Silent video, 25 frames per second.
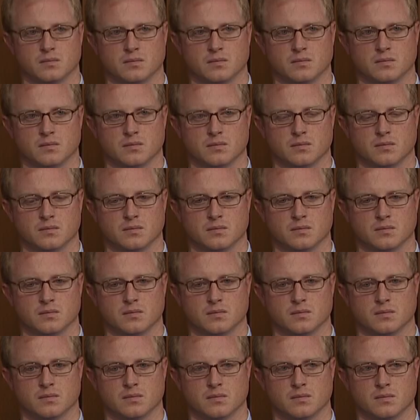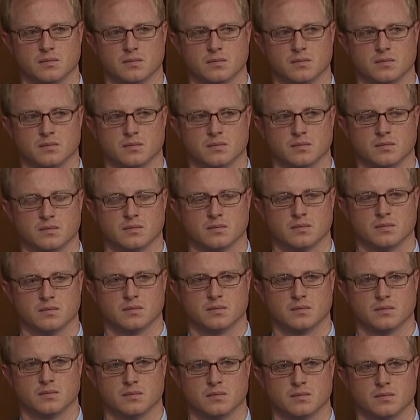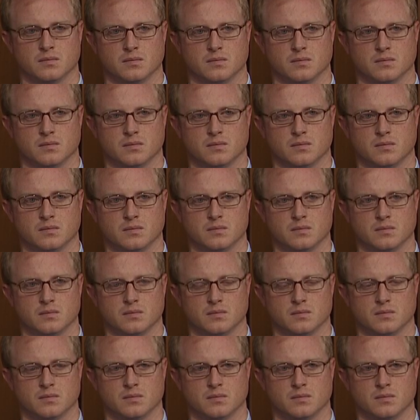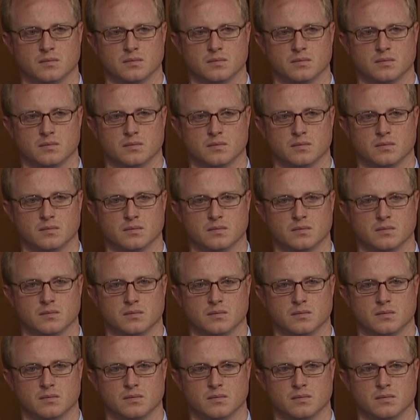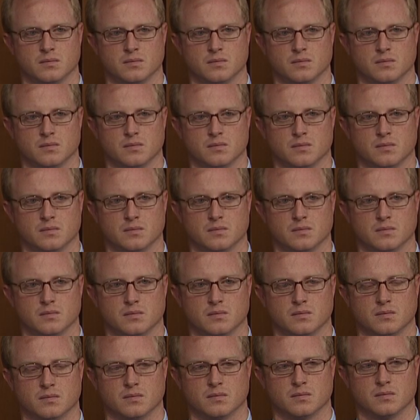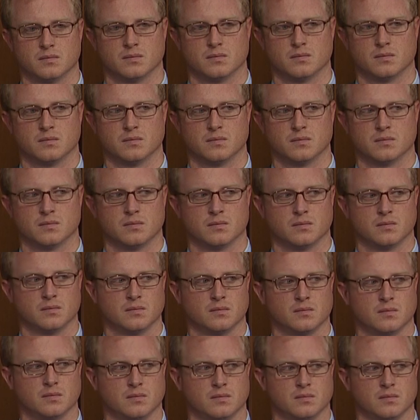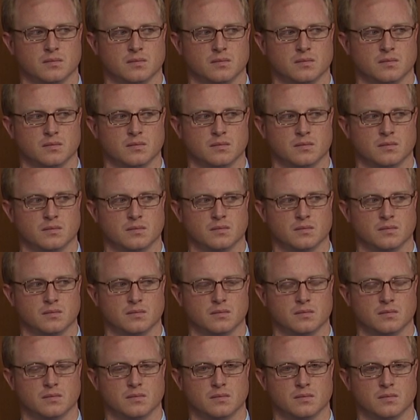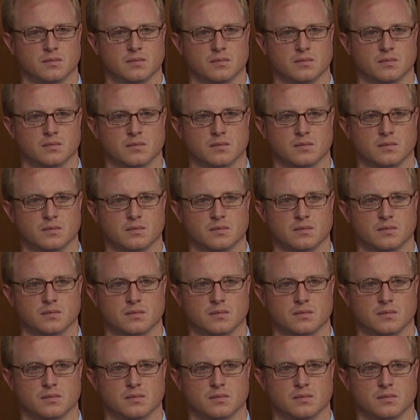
(silent)